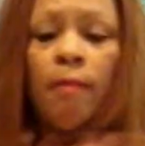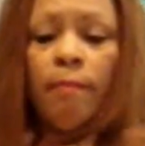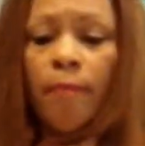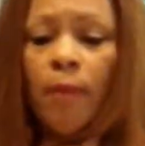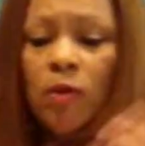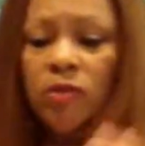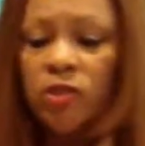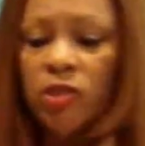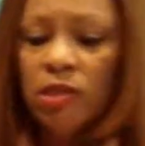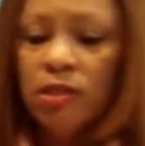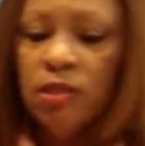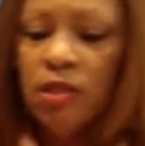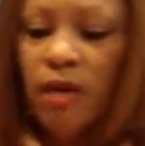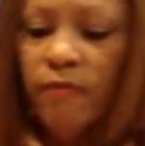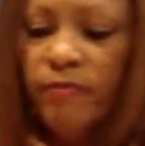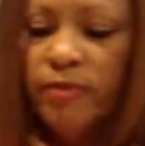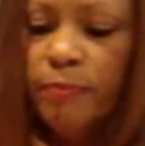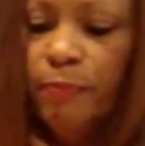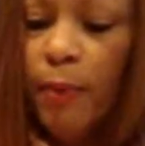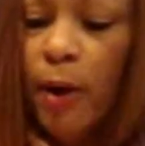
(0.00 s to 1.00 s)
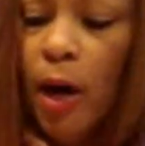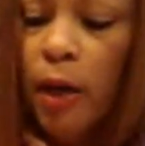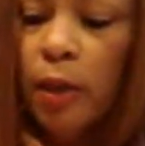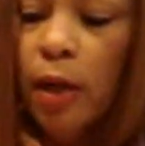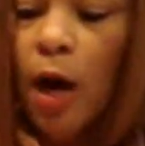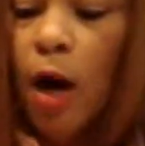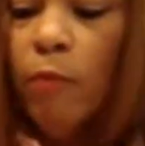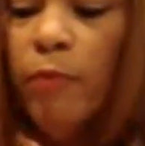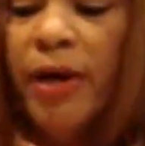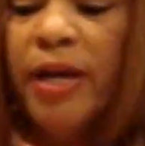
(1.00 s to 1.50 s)
most of the stuff is bought
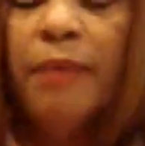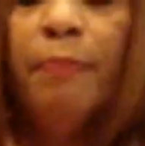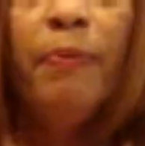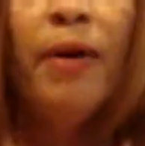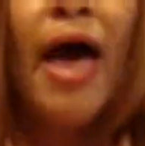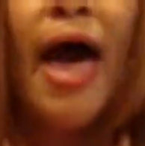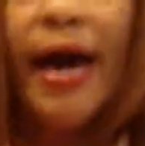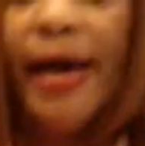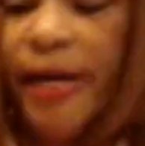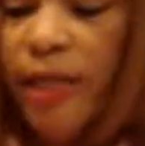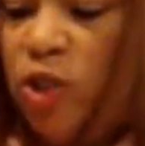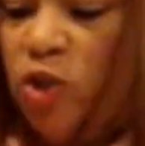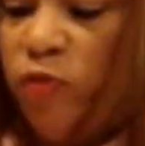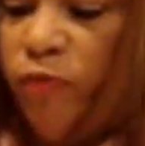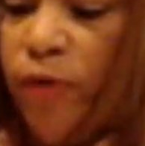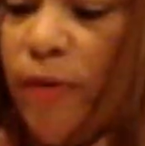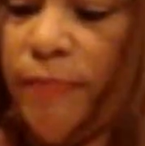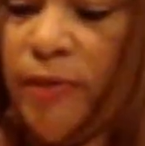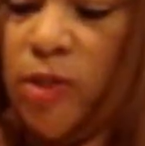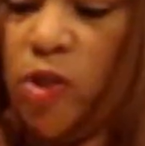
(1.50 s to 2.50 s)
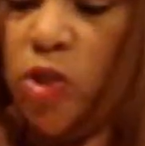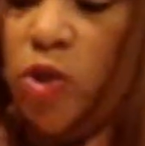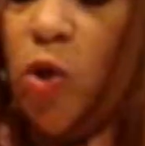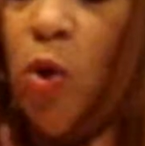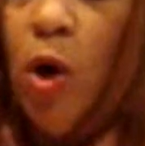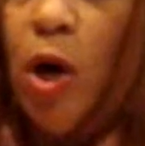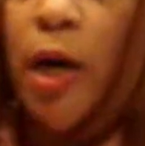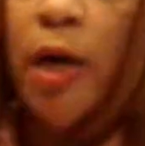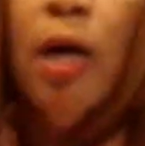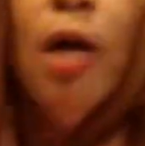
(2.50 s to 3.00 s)
already packaged from the
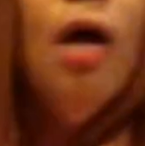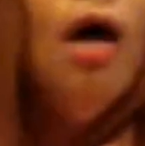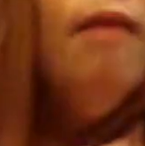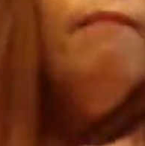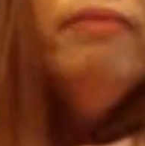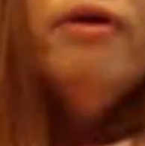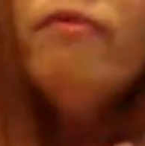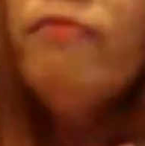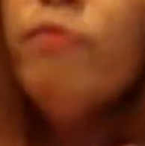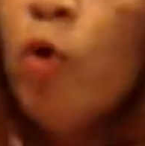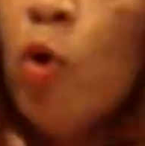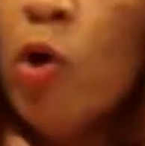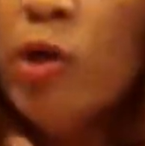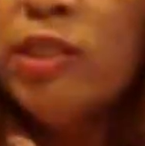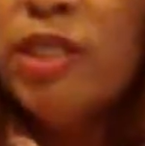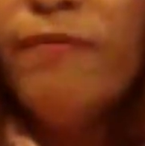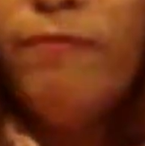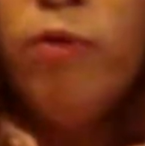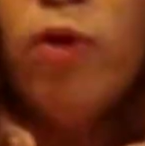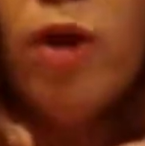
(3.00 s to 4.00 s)
store. But of course, if